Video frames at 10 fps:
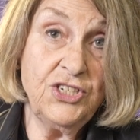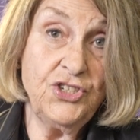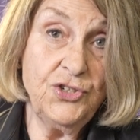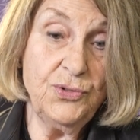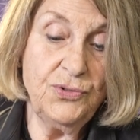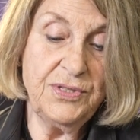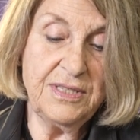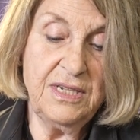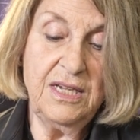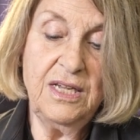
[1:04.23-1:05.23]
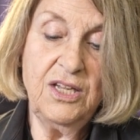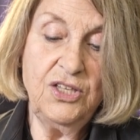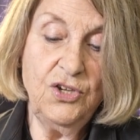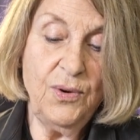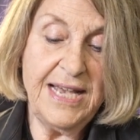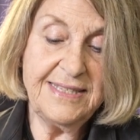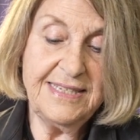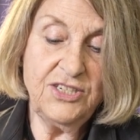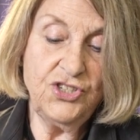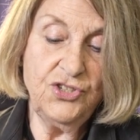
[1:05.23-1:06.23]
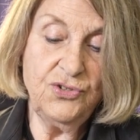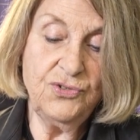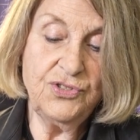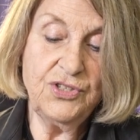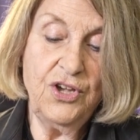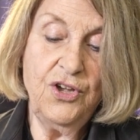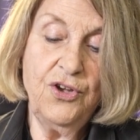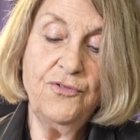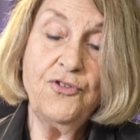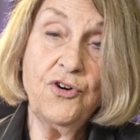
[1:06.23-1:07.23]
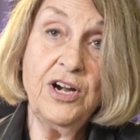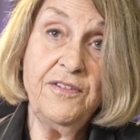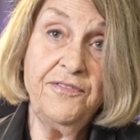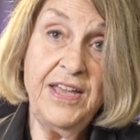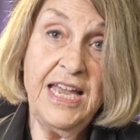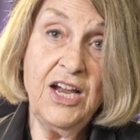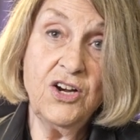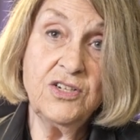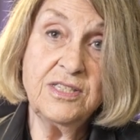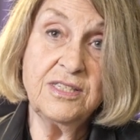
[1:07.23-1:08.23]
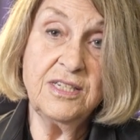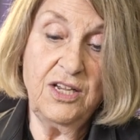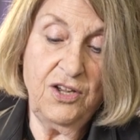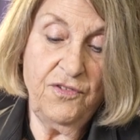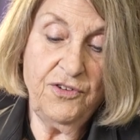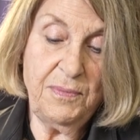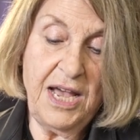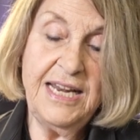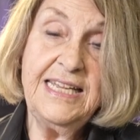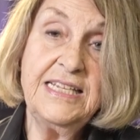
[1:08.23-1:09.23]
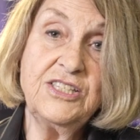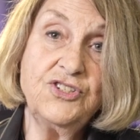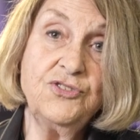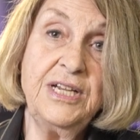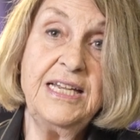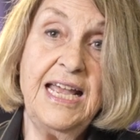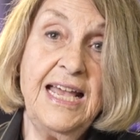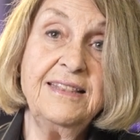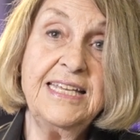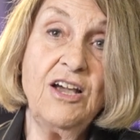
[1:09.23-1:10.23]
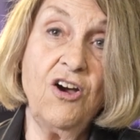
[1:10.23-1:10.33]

issues, U S issues, foreign affairs, Vermont history, and the